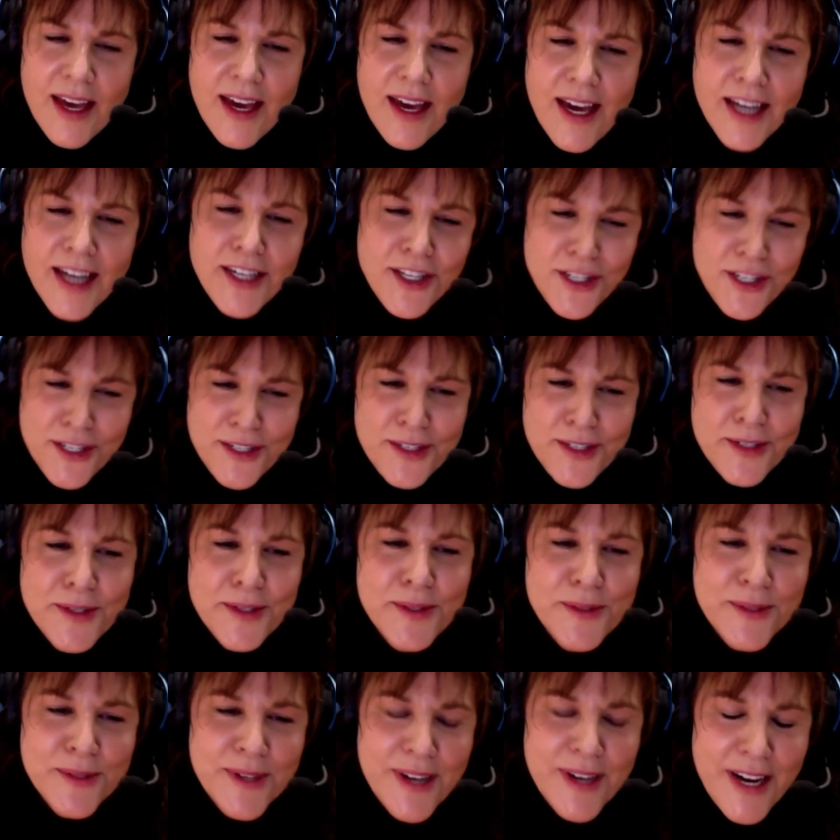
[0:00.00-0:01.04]
I
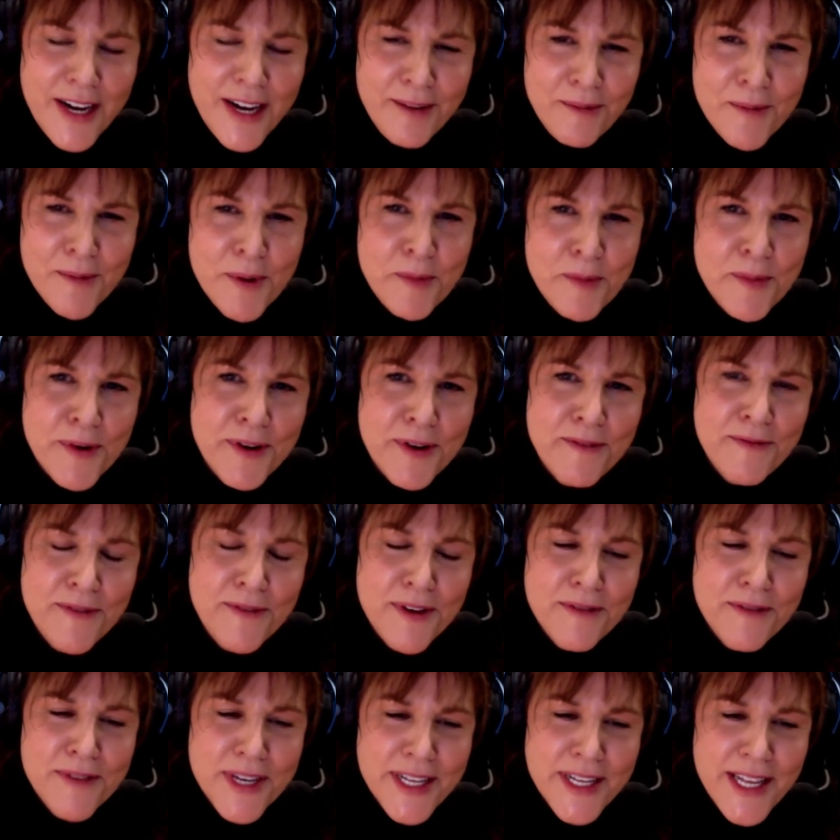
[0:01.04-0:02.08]
do. I remember it
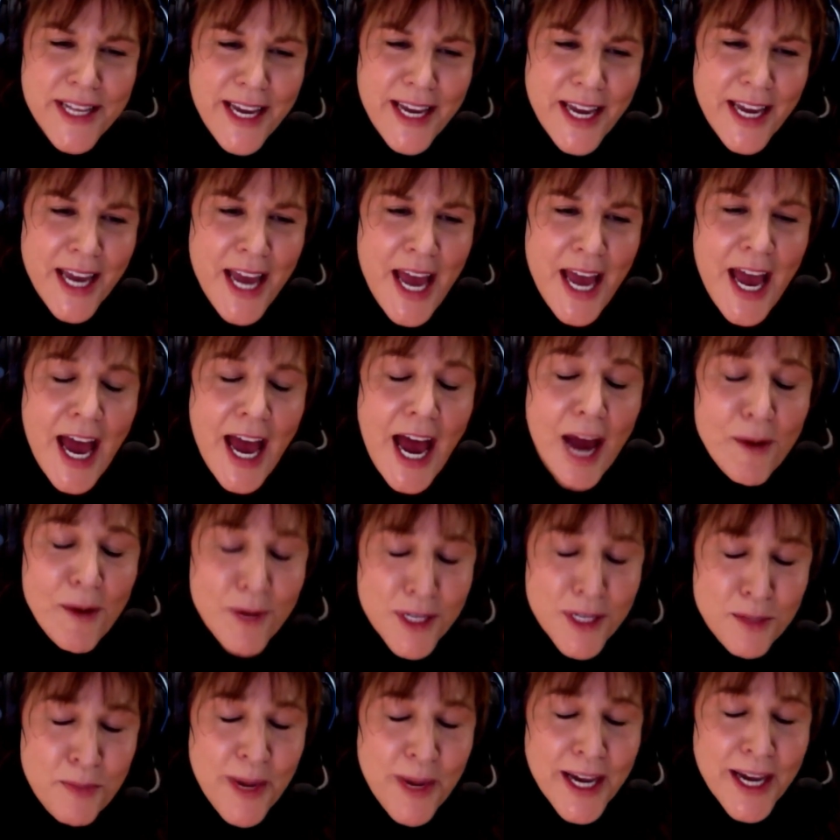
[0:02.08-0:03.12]
vividly. I
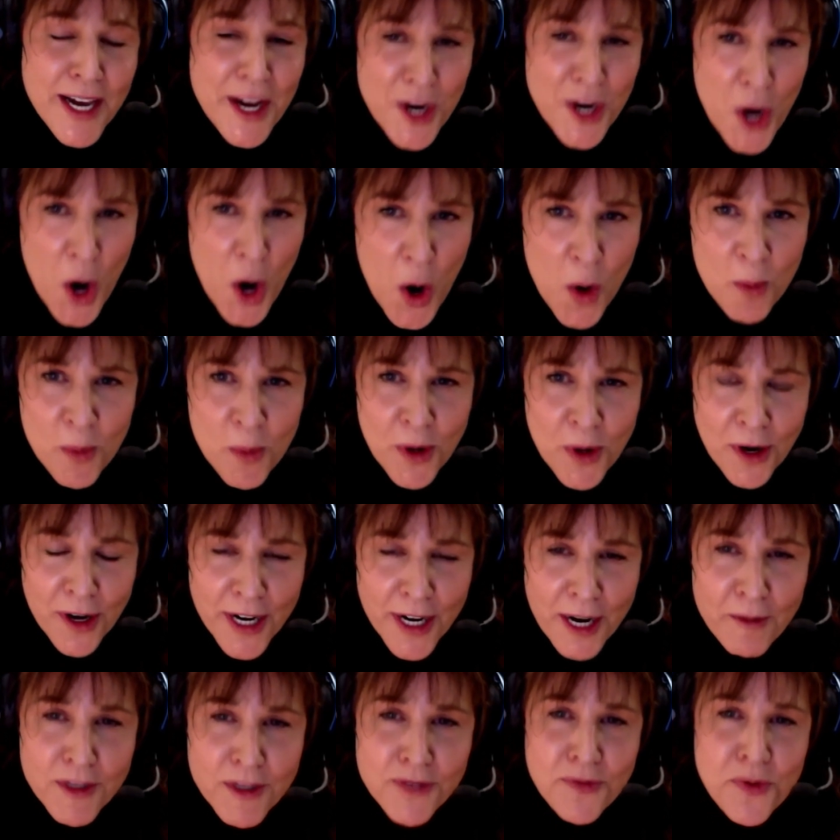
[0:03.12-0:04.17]
was big on homework.
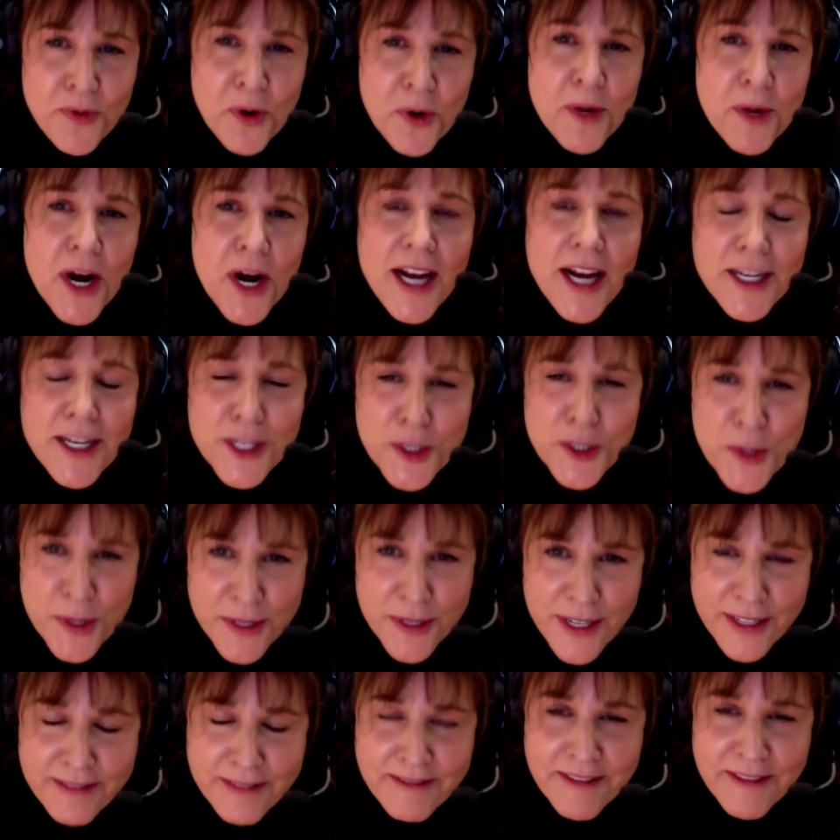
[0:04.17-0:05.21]
I was a former high
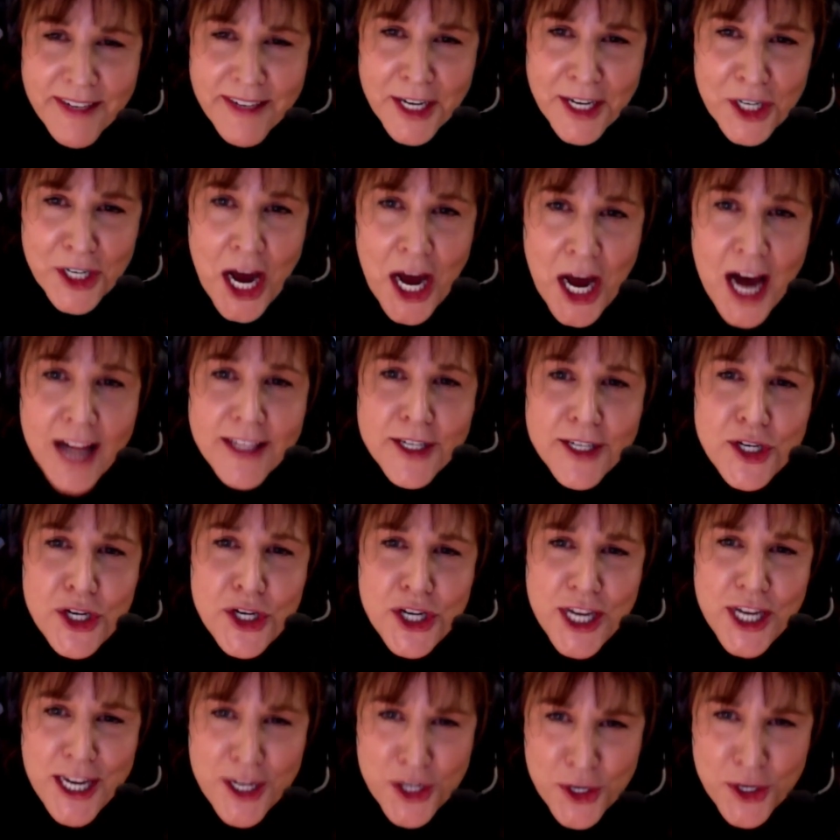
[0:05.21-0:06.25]
school and college
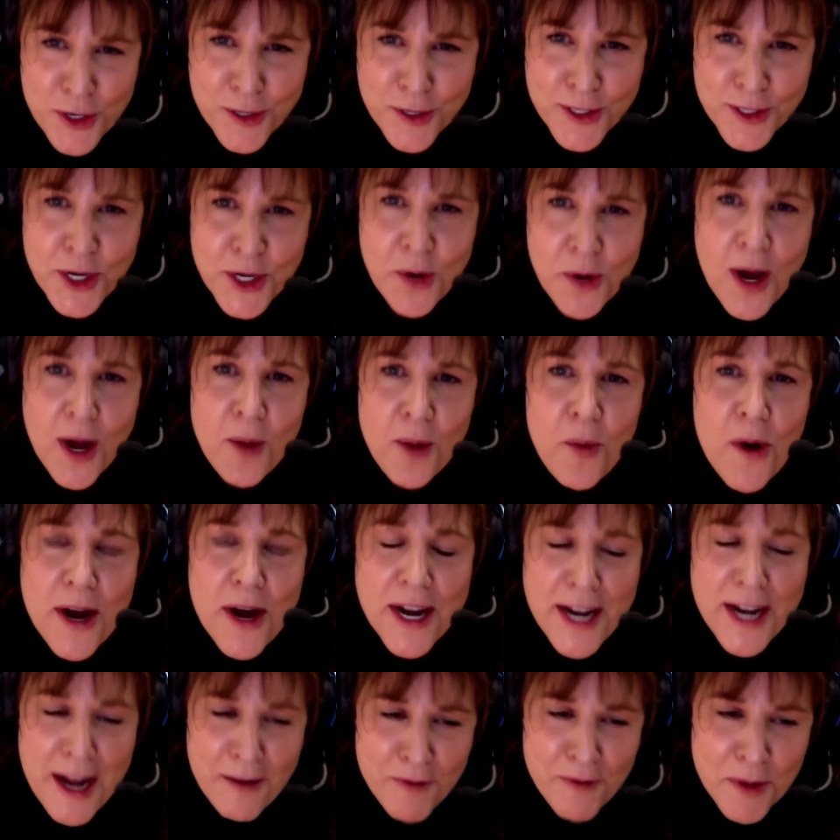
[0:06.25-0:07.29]
teacher, so I
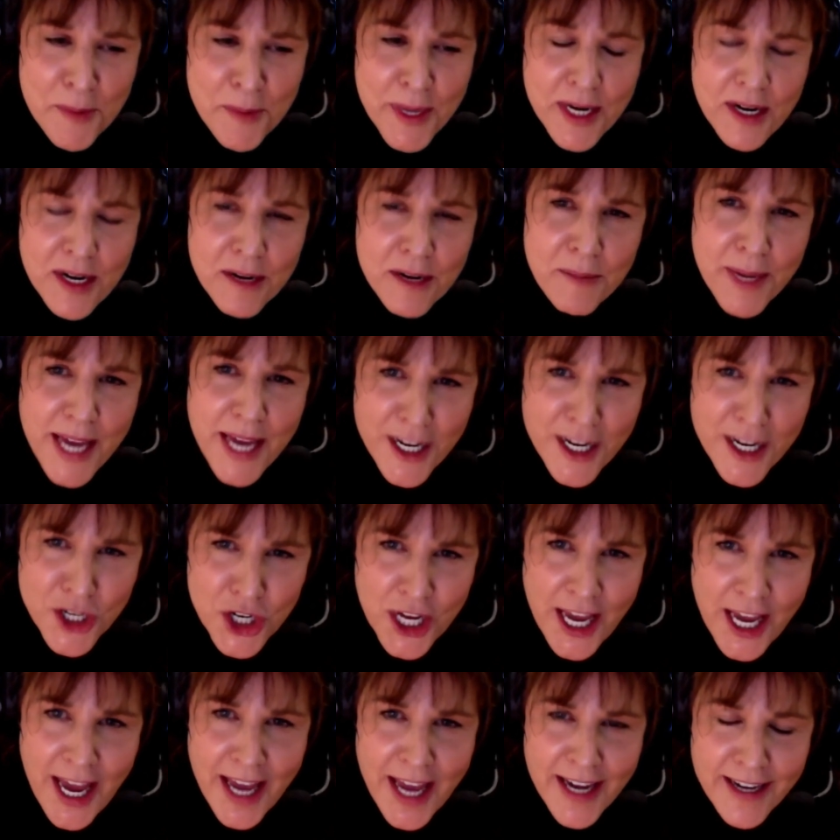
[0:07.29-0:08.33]
wanted everybody to be
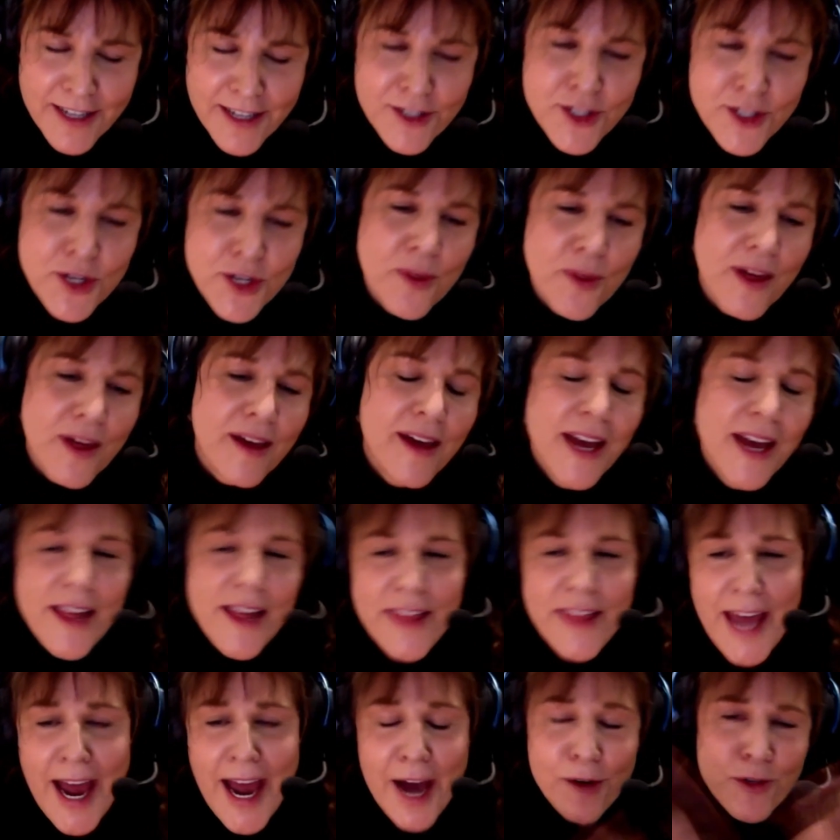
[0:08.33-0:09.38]
educated. So the
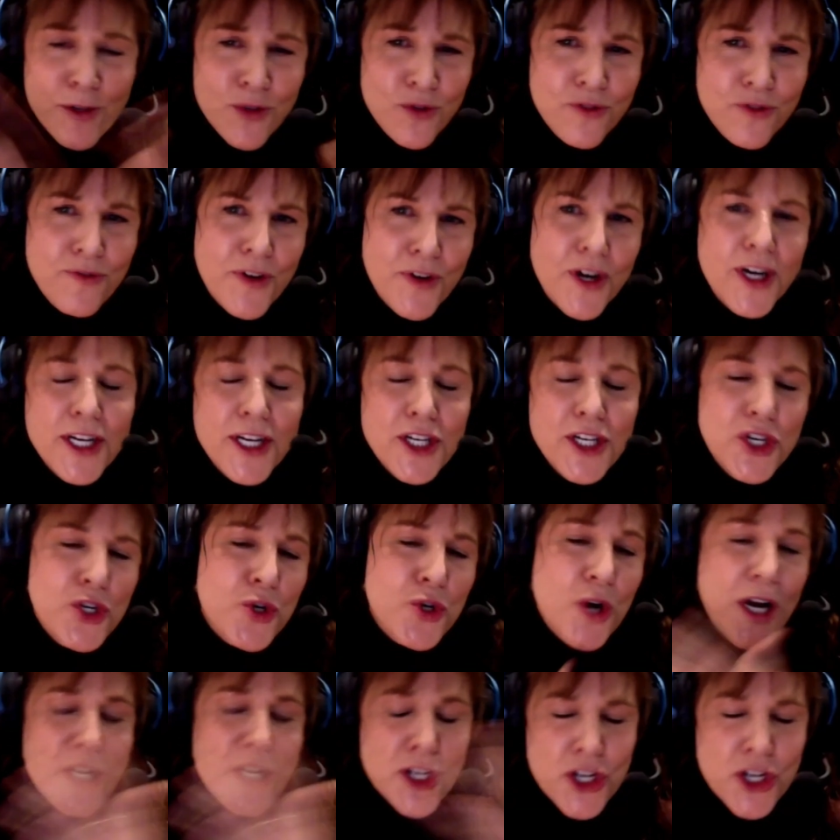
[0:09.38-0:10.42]
house was very
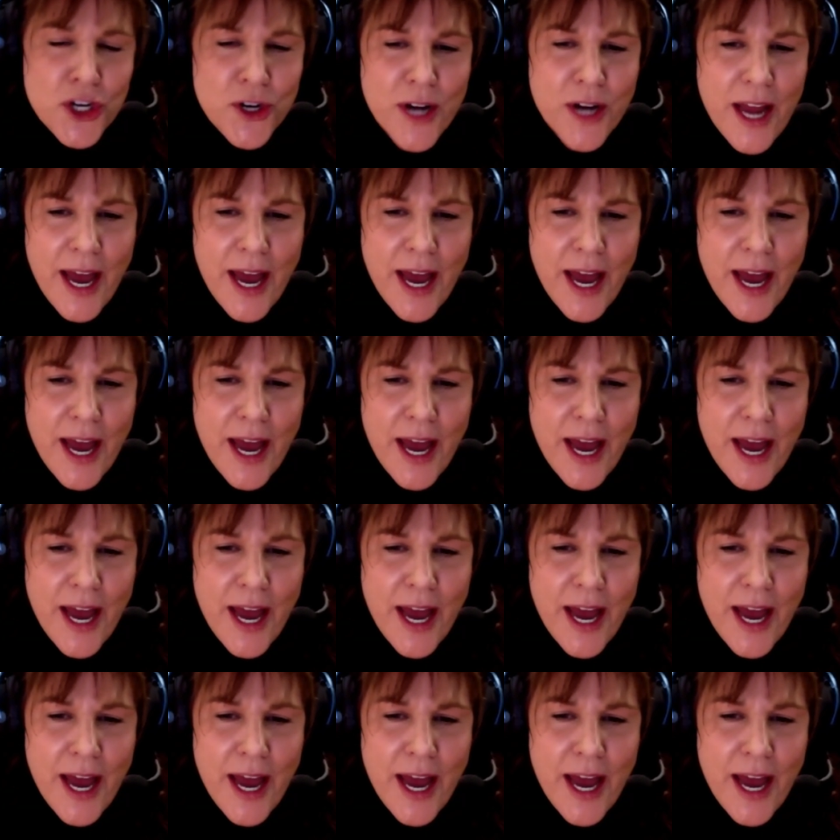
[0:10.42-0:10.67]
structured